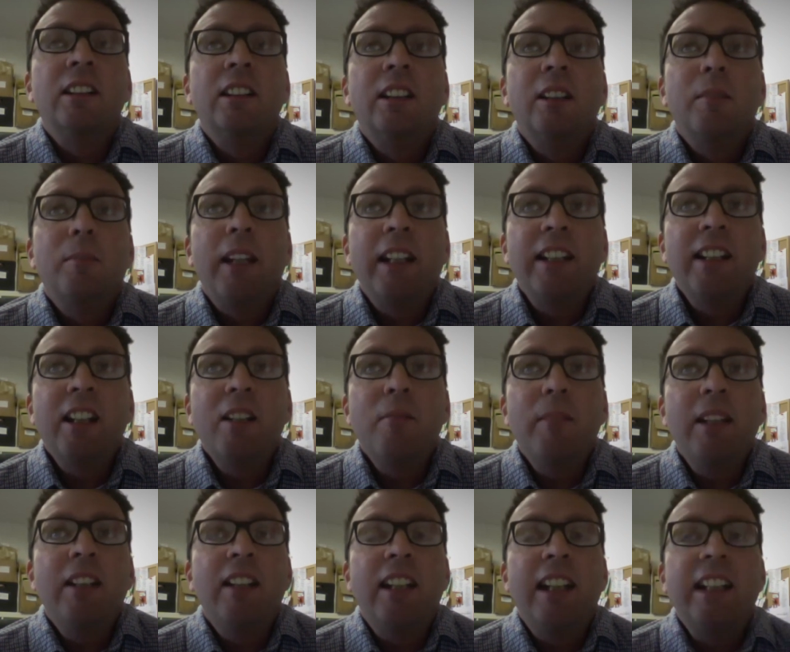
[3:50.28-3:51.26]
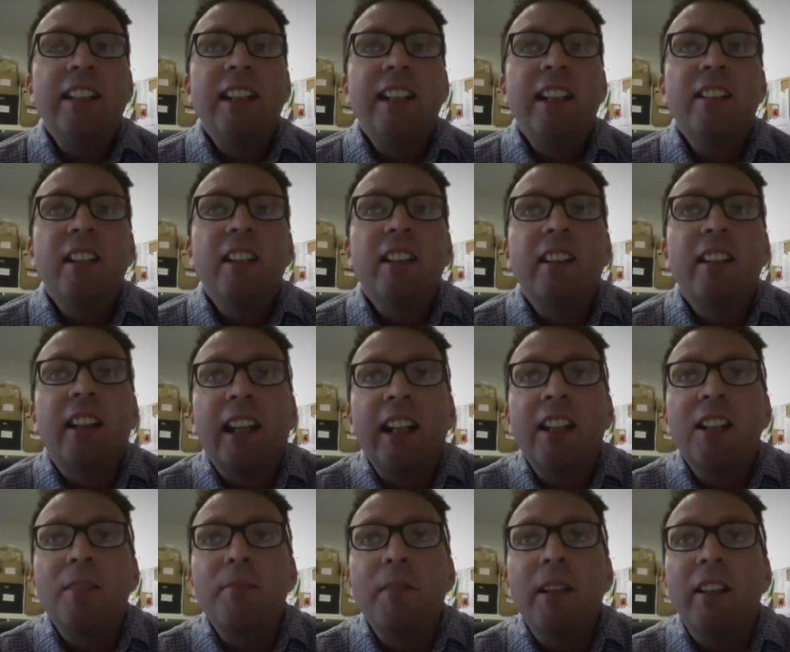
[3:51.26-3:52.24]
but he didn't mean that he did nothing. He
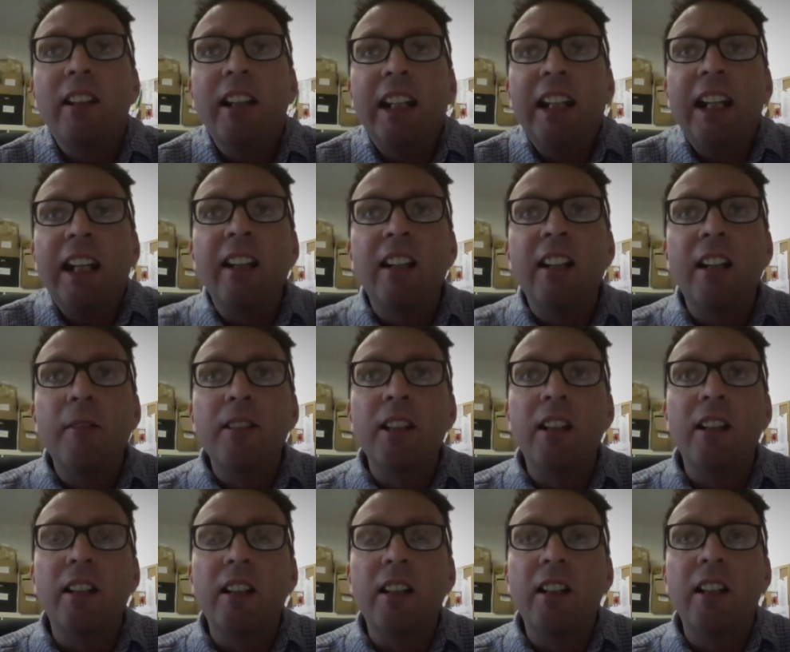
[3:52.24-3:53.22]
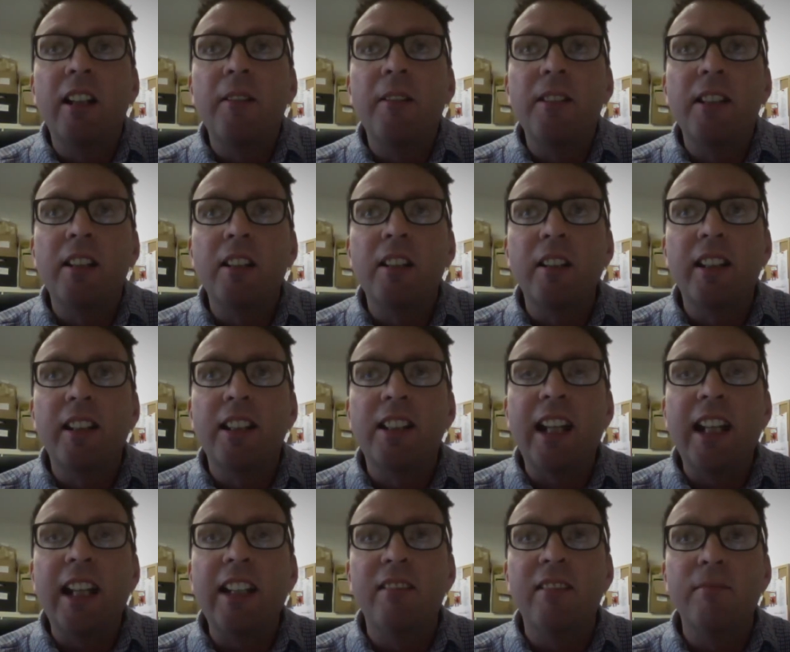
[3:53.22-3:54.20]
just meant that he had, it was a, it was a sort of
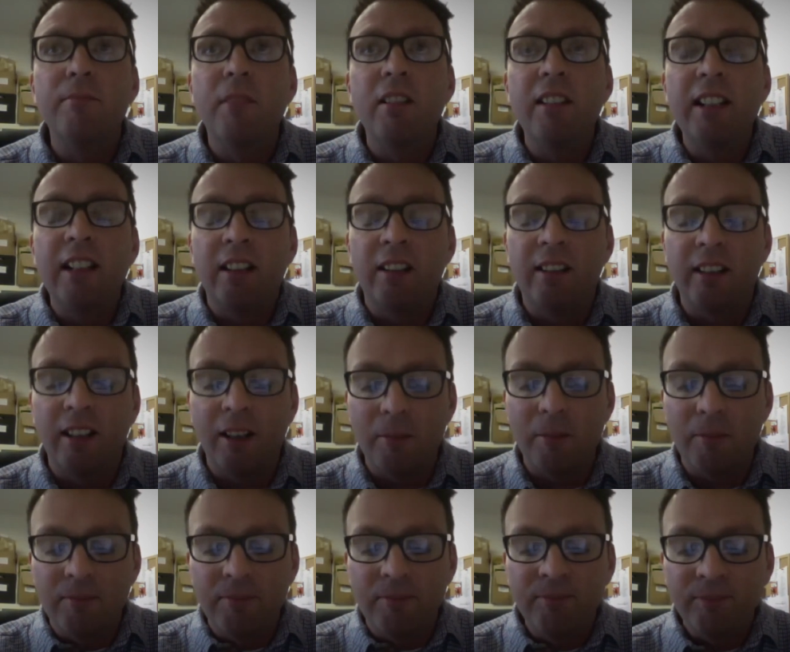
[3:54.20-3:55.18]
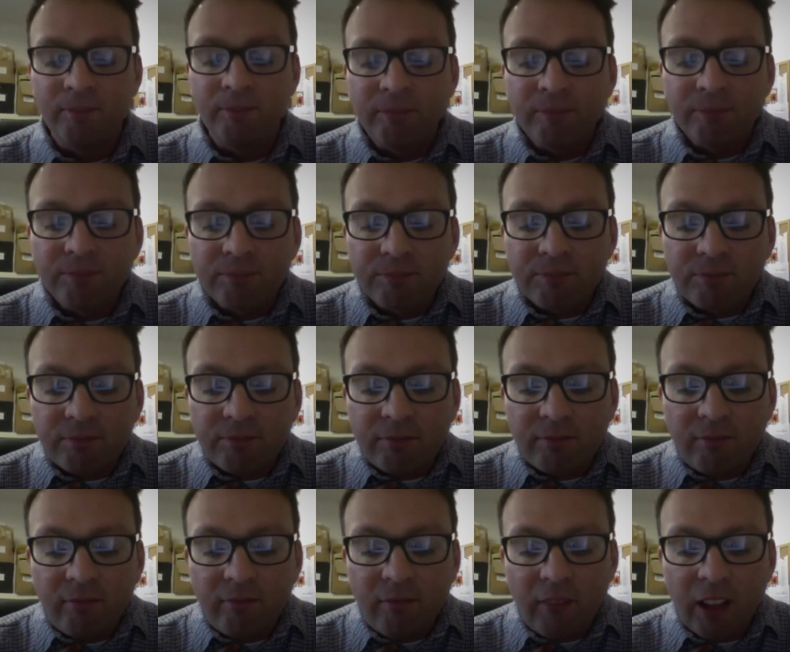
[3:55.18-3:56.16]
state of mind um,
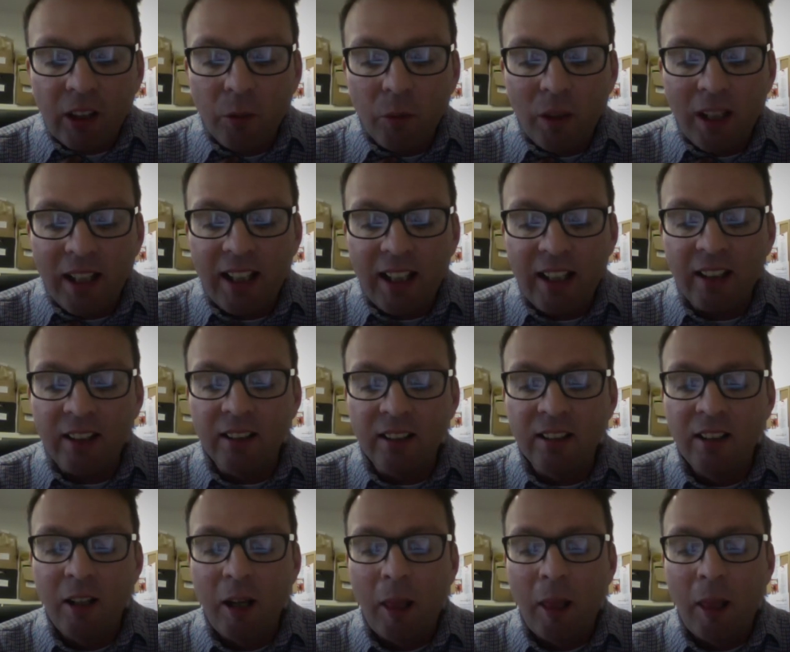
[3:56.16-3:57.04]
where,